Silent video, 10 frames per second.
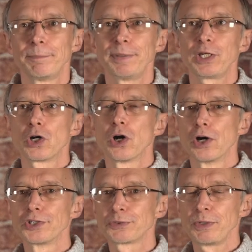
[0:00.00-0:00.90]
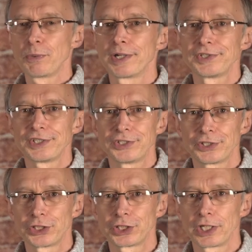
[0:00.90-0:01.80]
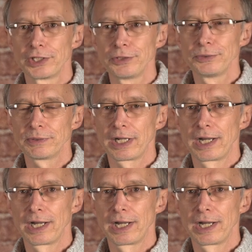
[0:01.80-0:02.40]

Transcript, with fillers: because we wanted to show